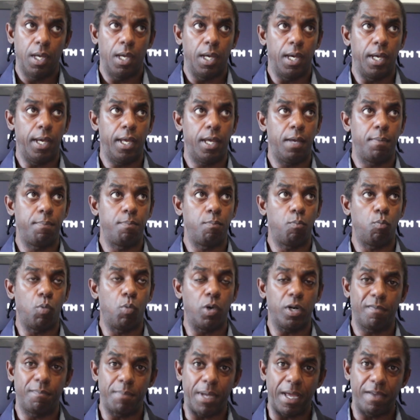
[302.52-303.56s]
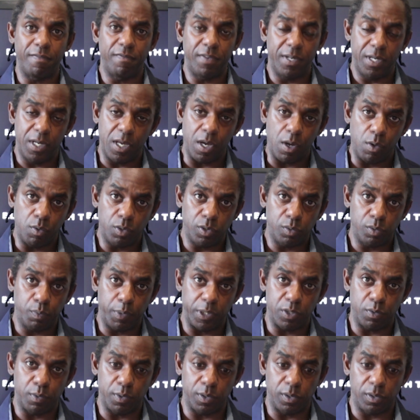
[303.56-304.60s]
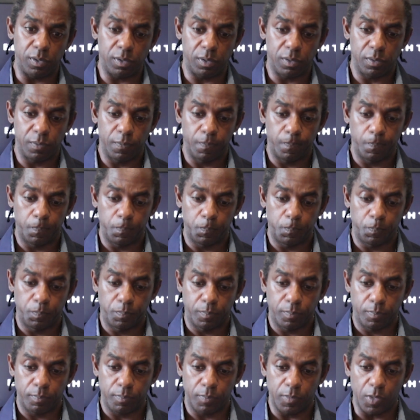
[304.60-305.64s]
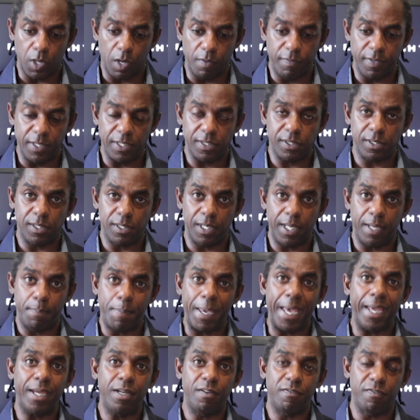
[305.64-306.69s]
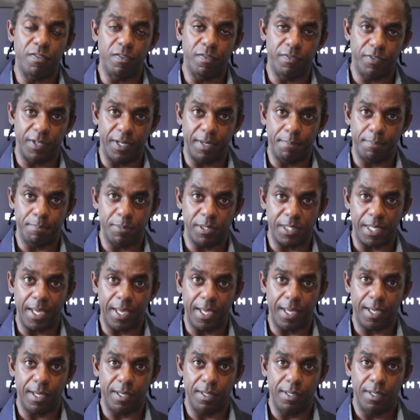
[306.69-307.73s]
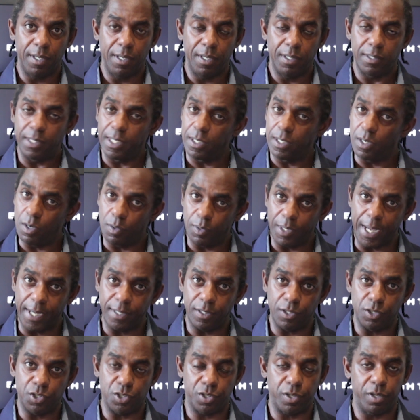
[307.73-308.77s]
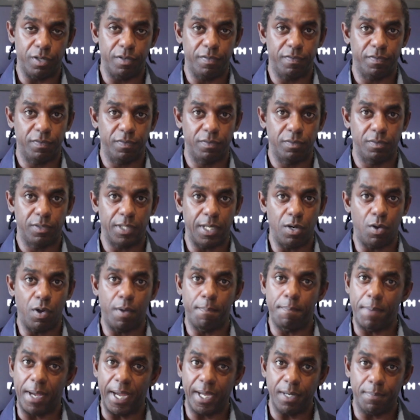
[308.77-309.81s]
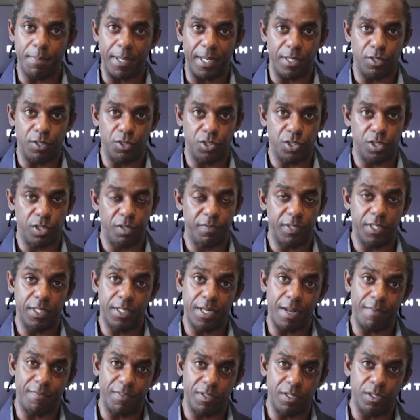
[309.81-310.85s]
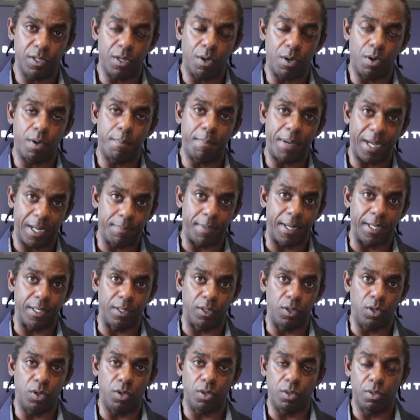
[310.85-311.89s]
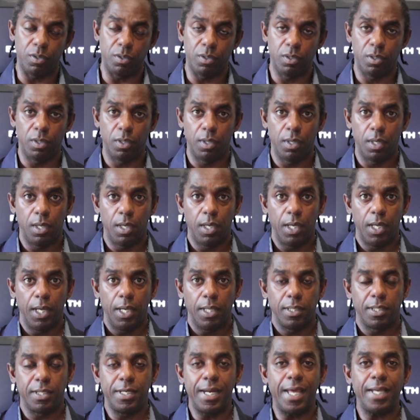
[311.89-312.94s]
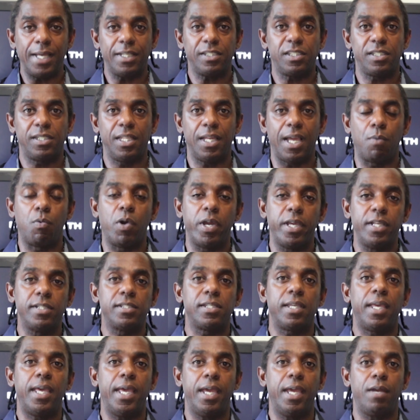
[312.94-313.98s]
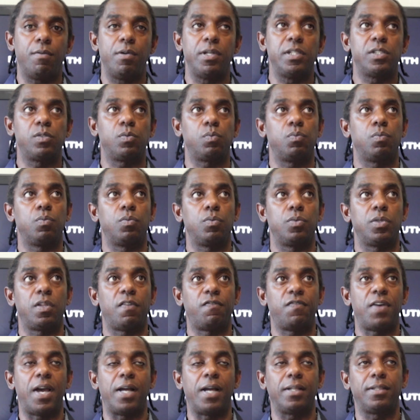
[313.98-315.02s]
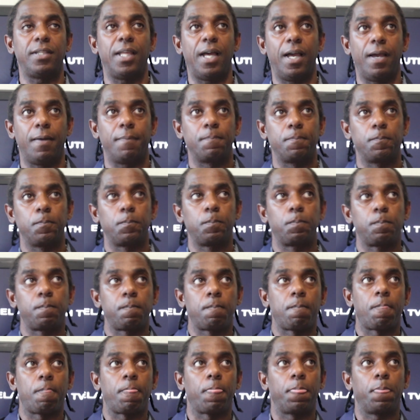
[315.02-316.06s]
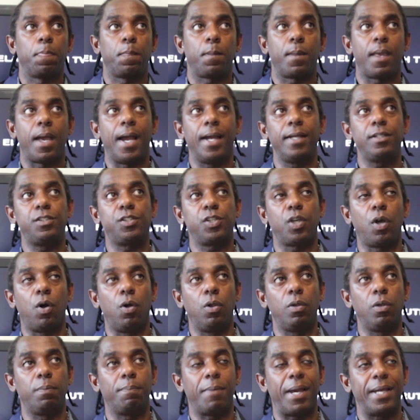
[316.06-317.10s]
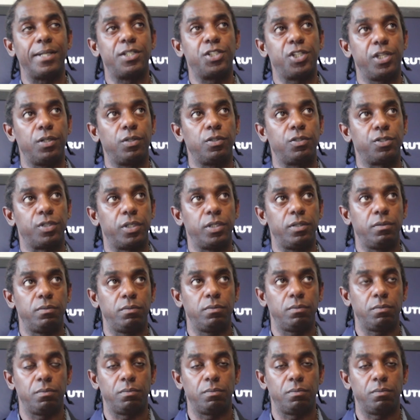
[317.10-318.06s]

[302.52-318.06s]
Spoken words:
one of my videos, which was obviously painful for them to hear. They don't like the truth, they don't abide by the truth, and they definitely don't abide by the law. The next thing I want you to hear is the fact that I told my children,